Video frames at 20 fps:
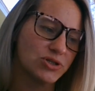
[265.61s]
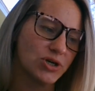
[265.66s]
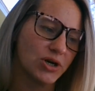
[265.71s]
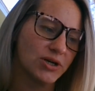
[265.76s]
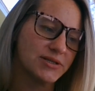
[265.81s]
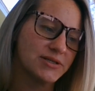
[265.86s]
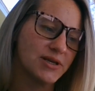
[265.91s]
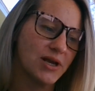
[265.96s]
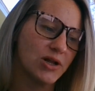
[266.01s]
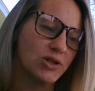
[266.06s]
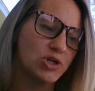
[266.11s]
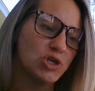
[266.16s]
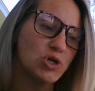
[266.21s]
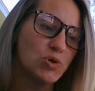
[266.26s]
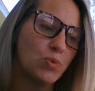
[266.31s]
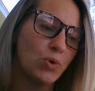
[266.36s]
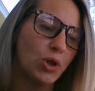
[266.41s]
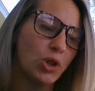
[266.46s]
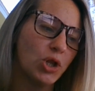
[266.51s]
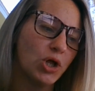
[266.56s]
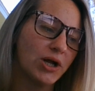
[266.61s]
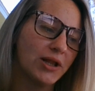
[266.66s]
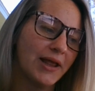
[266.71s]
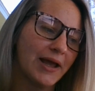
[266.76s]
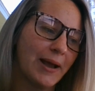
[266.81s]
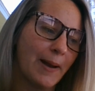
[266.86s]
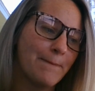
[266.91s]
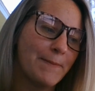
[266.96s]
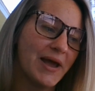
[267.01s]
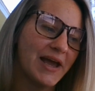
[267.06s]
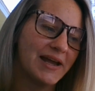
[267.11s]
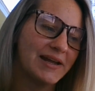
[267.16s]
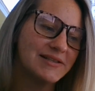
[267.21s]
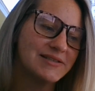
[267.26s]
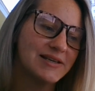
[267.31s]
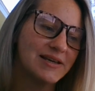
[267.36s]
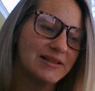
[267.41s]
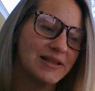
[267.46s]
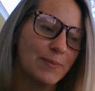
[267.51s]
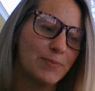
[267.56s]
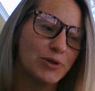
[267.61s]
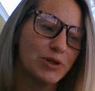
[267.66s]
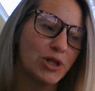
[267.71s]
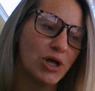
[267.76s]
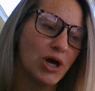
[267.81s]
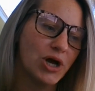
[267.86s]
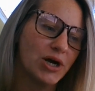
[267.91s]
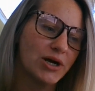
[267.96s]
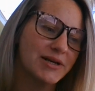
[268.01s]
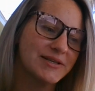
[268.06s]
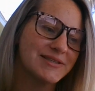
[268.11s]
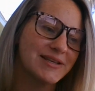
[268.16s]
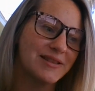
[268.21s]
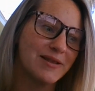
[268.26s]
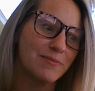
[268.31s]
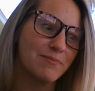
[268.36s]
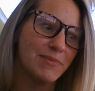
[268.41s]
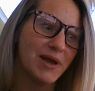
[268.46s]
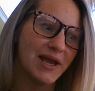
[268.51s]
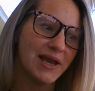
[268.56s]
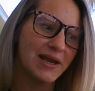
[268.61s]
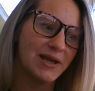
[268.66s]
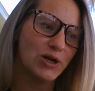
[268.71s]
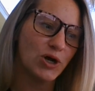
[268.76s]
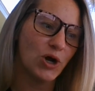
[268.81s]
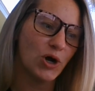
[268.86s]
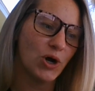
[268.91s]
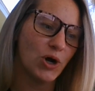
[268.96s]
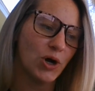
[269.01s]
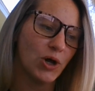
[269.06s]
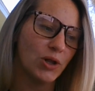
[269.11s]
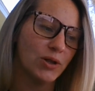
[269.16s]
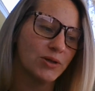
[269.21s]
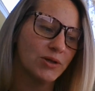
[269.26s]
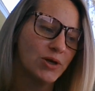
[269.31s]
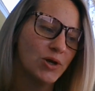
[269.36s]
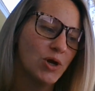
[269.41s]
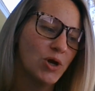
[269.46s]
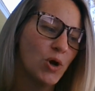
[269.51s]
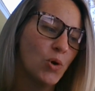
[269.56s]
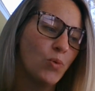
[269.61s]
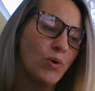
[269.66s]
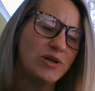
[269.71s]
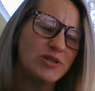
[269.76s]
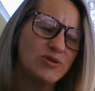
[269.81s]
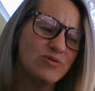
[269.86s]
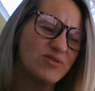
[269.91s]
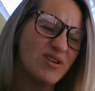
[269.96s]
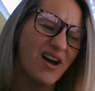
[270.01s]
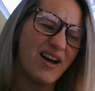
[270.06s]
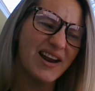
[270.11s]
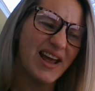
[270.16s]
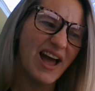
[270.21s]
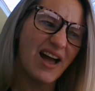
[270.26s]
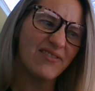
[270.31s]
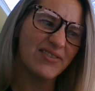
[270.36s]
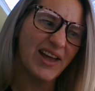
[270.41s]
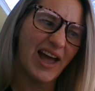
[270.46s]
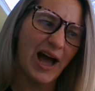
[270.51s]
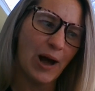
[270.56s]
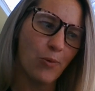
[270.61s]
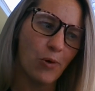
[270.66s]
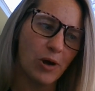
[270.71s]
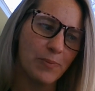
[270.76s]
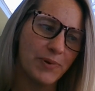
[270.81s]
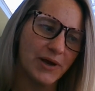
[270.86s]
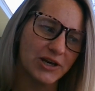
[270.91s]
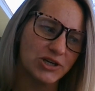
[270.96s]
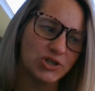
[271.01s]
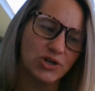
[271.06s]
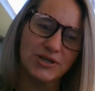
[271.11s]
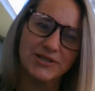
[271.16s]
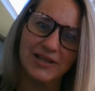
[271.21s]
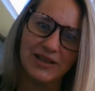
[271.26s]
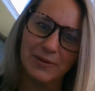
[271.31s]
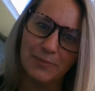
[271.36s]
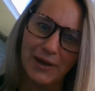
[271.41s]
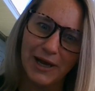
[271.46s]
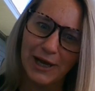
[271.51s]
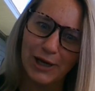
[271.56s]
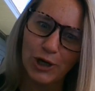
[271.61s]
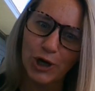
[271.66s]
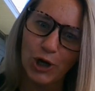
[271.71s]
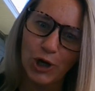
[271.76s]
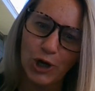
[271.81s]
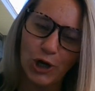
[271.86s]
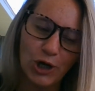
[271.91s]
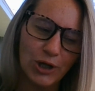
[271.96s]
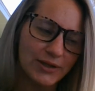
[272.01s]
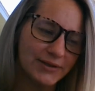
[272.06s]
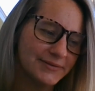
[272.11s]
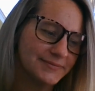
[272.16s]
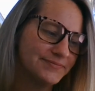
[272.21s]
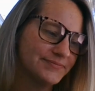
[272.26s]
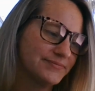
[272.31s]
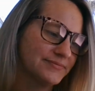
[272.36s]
Dart said, "you will look like a painting that belongs in the main hall. We do not have cowboy pictures in the main hall."